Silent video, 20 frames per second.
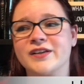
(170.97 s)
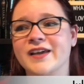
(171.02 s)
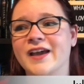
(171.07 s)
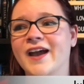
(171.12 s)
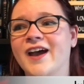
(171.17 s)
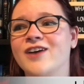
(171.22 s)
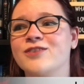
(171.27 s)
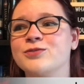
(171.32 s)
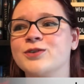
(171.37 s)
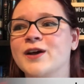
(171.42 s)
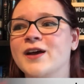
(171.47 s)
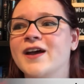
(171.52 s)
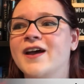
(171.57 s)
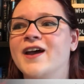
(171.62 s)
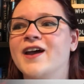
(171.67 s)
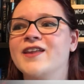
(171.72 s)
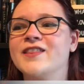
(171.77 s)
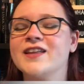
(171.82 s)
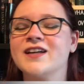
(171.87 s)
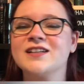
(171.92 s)
have,
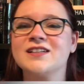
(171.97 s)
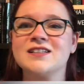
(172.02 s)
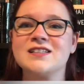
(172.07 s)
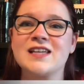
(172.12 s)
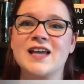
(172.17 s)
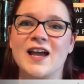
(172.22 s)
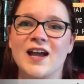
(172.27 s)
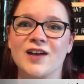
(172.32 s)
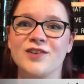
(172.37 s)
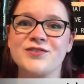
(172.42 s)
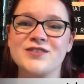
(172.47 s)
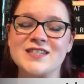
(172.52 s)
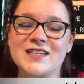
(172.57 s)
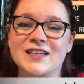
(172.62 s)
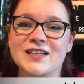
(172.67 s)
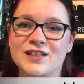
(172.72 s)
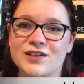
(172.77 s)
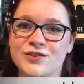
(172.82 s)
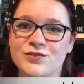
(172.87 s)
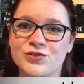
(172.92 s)
and that is Half
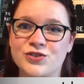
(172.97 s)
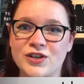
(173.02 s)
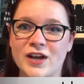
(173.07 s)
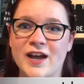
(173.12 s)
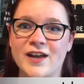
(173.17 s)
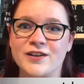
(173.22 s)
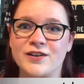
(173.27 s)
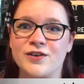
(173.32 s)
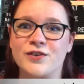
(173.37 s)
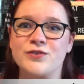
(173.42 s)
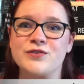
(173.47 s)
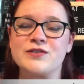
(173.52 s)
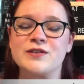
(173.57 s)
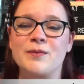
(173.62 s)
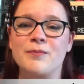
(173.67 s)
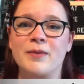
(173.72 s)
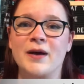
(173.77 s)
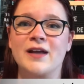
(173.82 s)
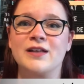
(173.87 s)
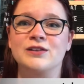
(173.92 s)
Sick of Shadows
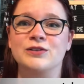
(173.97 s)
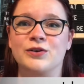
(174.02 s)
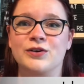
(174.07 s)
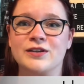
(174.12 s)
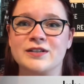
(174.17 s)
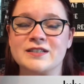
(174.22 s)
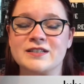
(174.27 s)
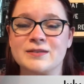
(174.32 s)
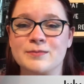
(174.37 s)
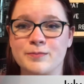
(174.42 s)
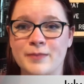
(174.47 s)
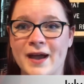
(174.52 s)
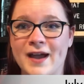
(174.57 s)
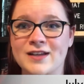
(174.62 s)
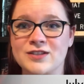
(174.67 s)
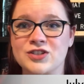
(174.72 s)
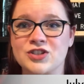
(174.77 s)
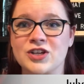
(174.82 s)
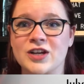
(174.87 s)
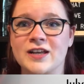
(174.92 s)
by Laura
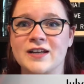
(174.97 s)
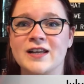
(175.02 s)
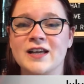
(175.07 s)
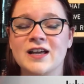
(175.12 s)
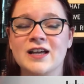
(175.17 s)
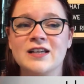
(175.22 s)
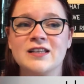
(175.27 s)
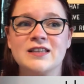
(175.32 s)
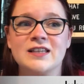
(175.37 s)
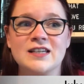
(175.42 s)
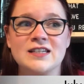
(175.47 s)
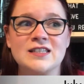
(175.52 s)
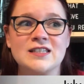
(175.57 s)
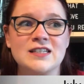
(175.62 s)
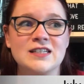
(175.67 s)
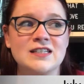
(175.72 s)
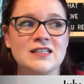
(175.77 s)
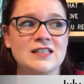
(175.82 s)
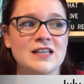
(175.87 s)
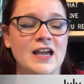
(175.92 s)
Sebastian. This
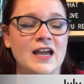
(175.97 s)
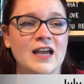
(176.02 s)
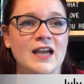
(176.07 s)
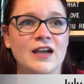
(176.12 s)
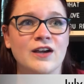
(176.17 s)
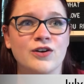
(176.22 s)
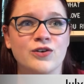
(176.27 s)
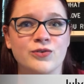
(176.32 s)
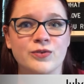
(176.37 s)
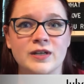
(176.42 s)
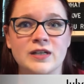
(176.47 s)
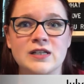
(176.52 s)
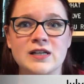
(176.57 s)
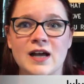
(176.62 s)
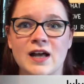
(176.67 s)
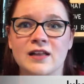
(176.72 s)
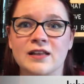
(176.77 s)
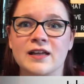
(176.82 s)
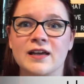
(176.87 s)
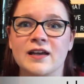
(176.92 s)
is a
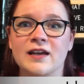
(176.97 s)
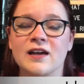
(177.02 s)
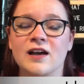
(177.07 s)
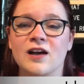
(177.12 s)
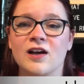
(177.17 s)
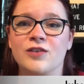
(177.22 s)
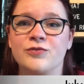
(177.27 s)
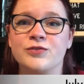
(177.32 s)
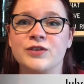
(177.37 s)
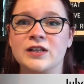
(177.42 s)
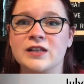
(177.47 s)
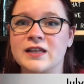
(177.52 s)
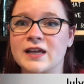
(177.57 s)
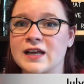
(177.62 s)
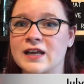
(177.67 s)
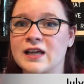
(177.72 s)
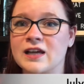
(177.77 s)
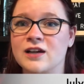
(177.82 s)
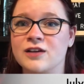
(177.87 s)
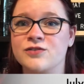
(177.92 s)
retelling of The
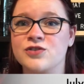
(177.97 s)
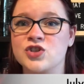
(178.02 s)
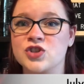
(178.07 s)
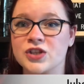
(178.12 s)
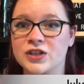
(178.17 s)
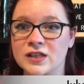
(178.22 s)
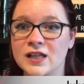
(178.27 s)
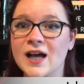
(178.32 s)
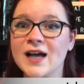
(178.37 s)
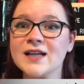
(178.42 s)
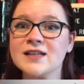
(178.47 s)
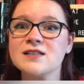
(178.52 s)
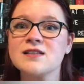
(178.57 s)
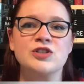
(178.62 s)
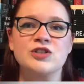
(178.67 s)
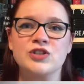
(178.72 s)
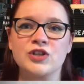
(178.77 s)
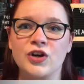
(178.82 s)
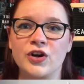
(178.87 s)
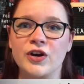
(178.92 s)
Lady of Shalott
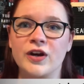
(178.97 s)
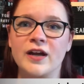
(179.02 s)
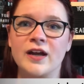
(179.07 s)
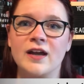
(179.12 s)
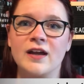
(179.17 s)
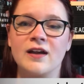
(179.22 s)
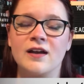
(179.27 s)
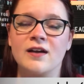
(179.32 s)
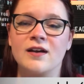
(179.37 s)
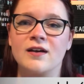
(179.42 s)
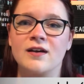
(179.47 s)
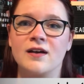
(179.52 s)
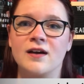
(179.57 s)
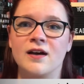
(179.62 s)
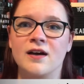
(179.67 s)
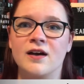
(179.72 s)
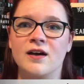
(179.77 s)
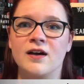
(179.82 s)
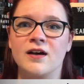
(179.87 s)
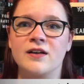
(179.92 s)
during
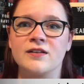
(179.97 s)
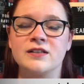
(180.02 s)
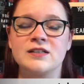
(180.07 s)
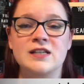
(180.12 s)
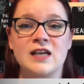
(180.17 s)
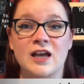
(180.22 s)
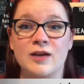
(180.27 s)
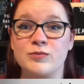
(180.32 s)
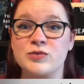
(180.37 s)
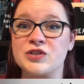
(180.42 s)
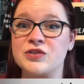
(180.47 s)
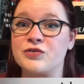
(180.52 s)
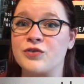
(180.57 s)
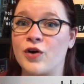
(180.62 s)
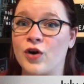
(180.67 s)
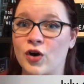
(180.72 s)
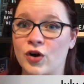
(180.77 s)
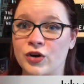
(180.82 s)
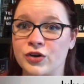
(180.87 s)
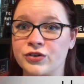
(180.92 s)
uh, the times of
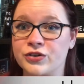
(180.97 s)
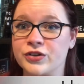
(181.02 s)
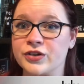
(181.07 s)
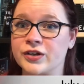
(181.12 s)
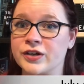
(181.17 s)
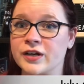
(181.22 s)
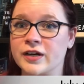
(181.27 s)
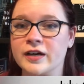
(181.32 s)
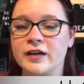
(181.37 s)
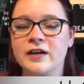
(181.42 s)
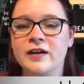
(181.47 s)
Arthur.